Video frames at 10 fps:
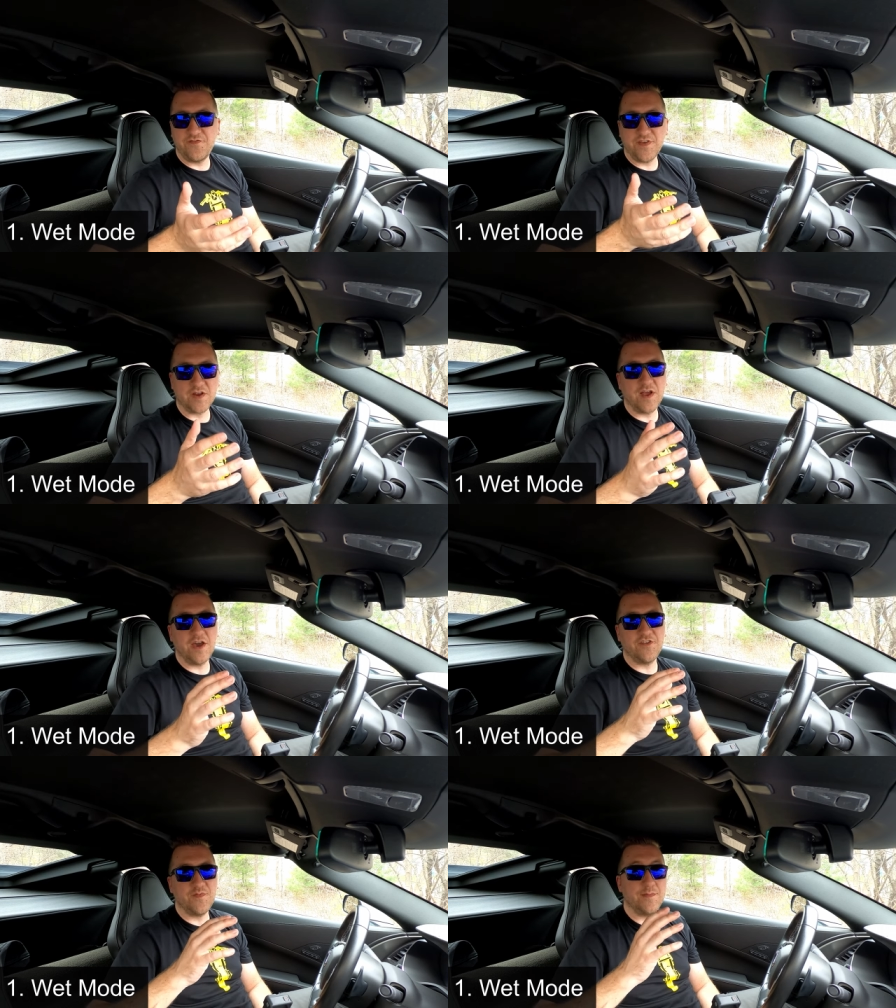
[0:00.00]
to figure
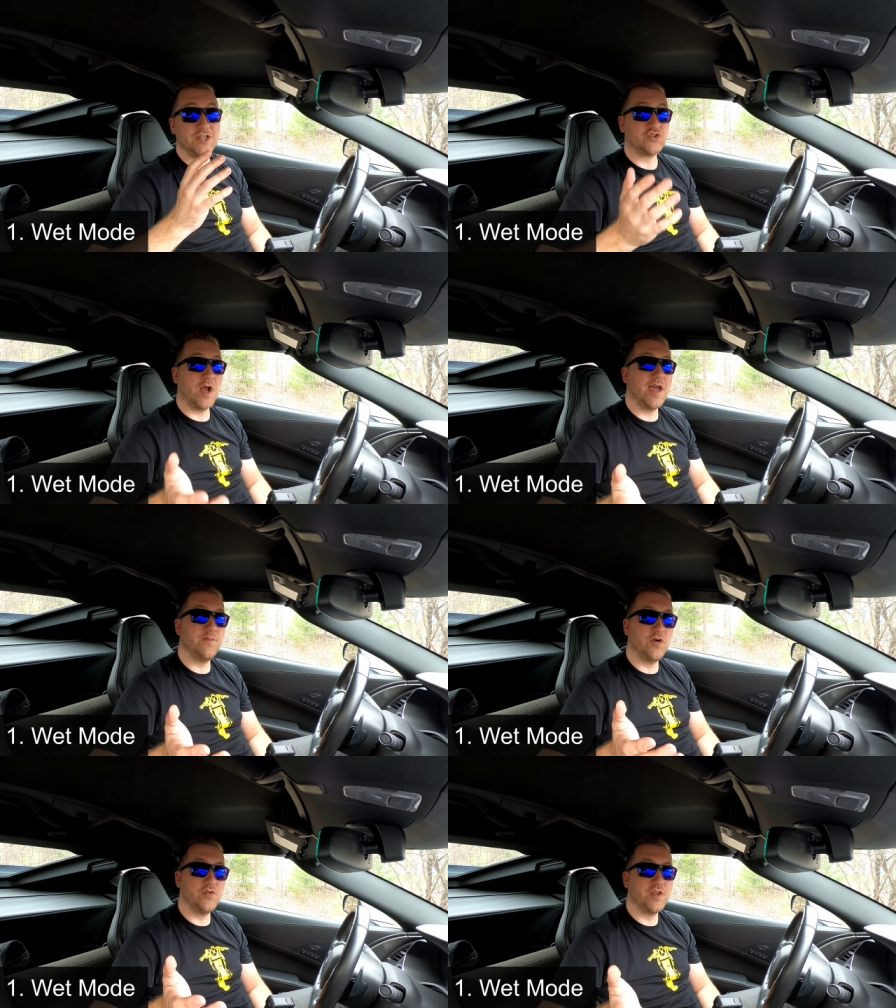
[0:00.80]
out if maybe dry
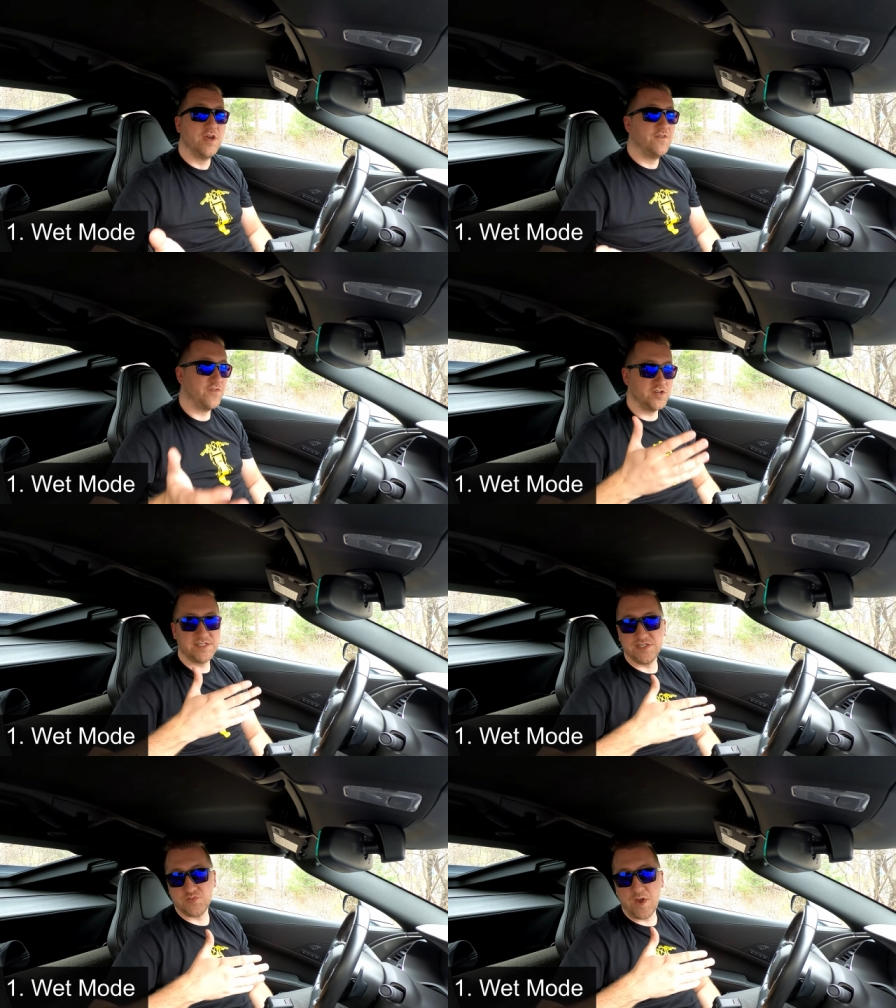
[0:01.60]
mode
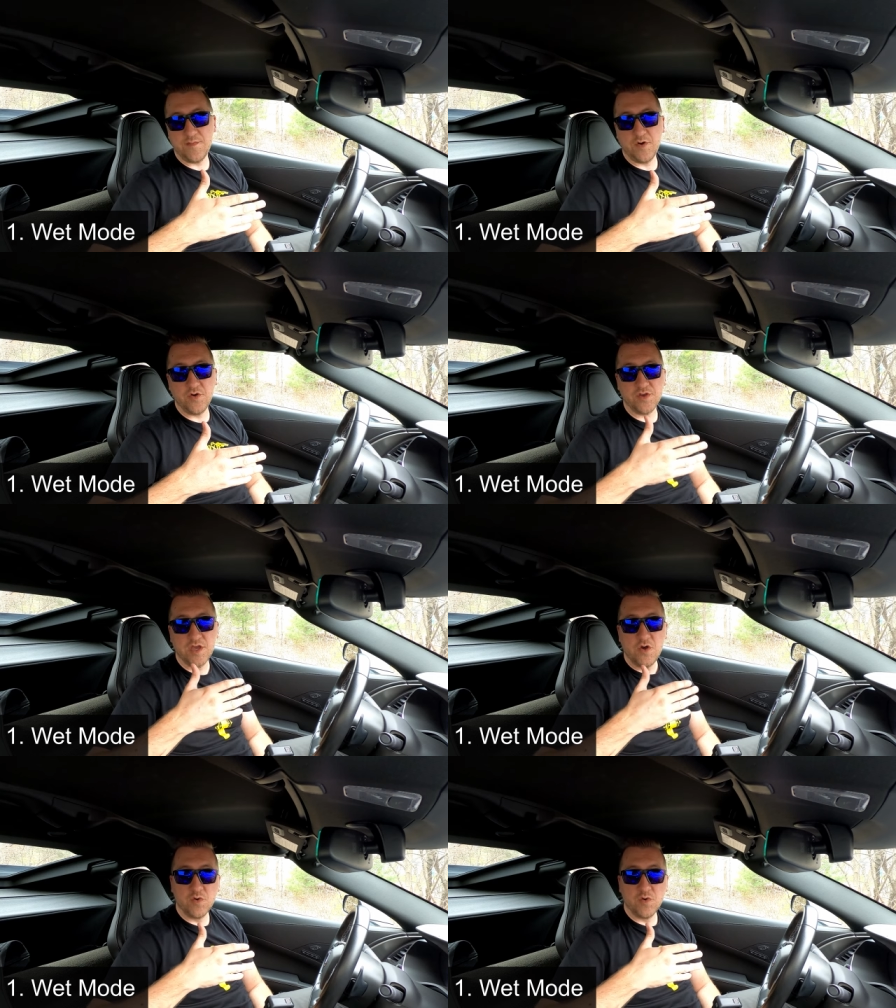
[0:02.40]
versus wet mode,